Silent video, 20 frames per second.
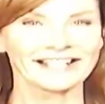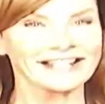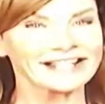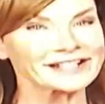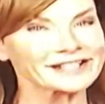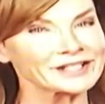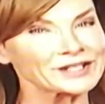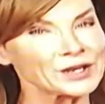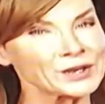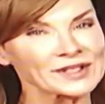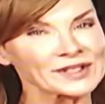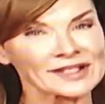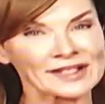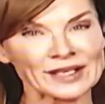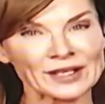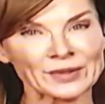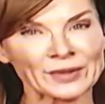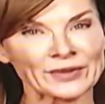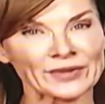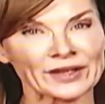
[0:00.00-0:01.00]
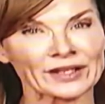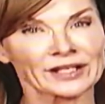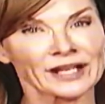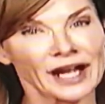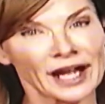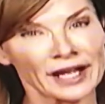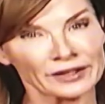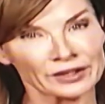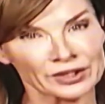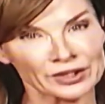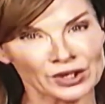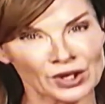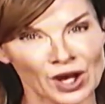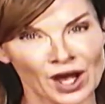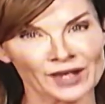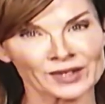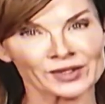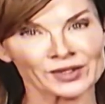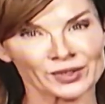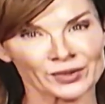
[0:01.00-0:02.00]
It's no secret that college
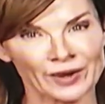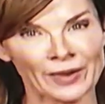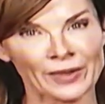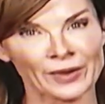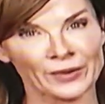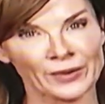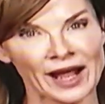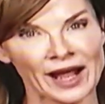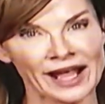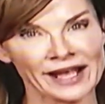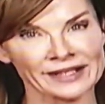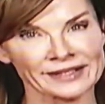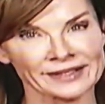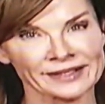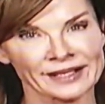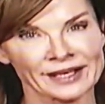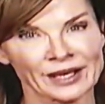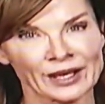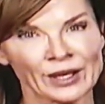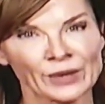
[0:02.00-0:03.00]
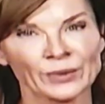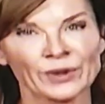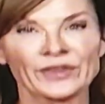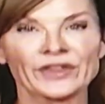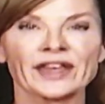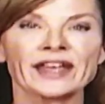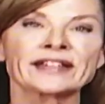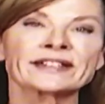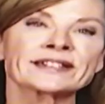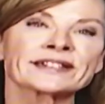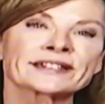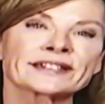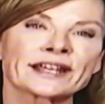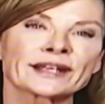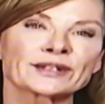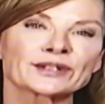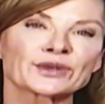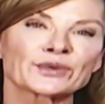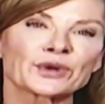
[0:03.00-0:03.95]
costs are on the rise, with in state